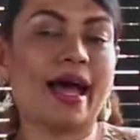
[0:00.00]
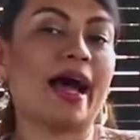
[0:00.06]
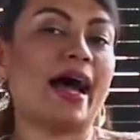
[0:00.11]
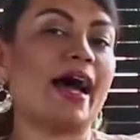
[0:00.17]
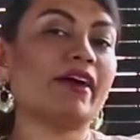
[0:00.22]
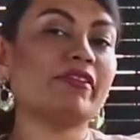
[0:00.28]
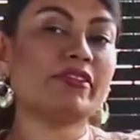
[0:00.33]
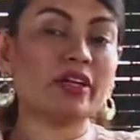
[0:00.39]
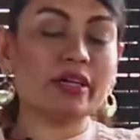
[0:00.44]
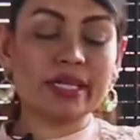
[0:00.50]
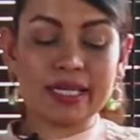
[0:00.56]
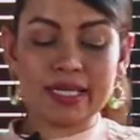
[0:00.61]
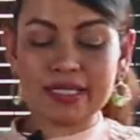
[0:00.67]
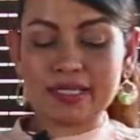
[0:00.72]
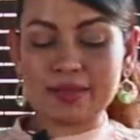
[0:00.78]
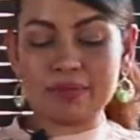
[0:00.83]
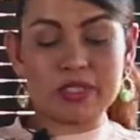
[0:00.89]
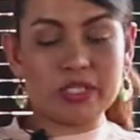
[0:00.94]
I've got here
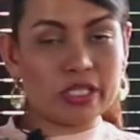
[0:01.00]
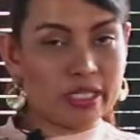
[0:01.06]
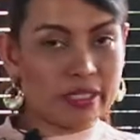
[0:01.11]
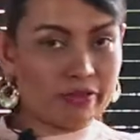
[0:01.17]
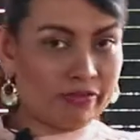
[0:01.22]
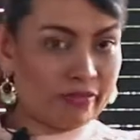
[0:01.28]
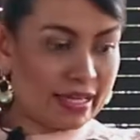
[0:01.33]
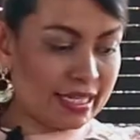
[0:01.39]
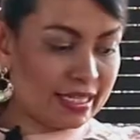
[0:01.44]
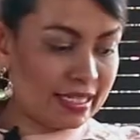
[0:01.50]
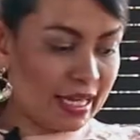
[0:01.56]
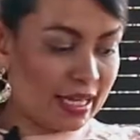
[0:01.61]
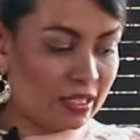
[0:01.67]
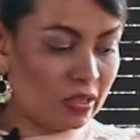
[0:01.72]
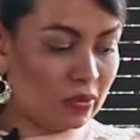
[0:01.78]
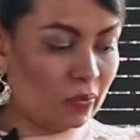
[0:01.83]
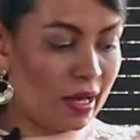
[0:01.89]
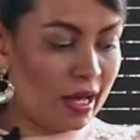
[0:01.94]
some chili flakes
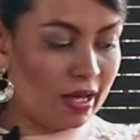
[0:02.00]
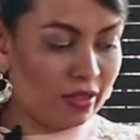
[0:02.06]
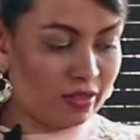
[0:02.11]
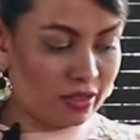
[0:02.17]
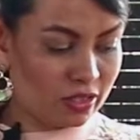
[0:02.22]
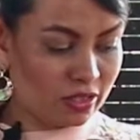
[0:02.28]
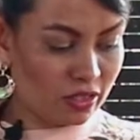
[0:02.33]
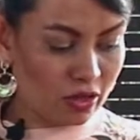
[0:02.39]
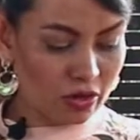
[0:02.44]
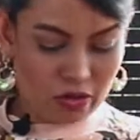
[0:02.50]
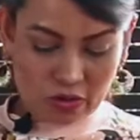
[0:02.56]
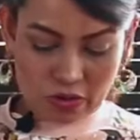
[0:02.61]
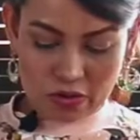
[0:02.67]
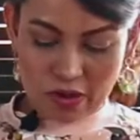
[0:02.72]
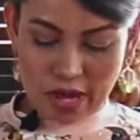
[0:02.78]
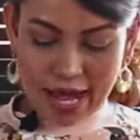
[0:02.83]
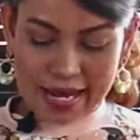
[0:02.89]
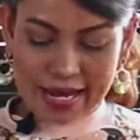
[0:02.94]
as well. So
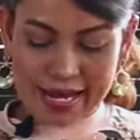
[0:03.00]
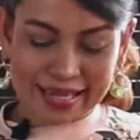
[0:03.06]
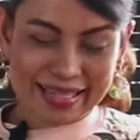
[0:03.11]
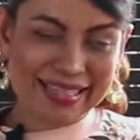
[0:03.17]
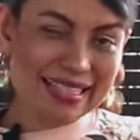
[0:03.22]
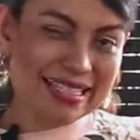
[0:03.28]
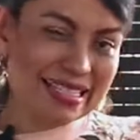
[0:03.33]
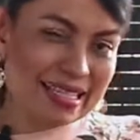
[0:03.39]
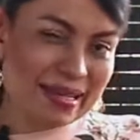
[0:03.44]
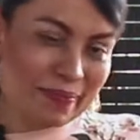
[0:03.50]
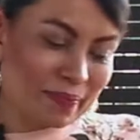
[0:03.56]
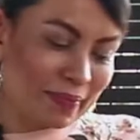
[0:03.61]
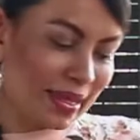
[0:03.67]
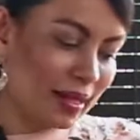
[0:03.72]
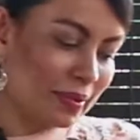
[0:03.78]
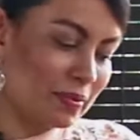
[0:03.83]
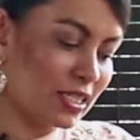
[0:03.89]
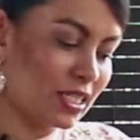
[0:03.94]
I like
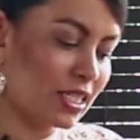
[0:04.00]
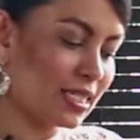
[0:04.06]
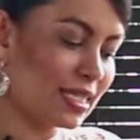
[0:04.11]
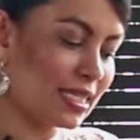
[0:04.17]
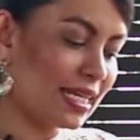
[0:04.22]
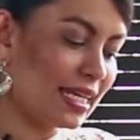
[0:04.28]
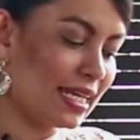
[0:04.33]
sometimes just a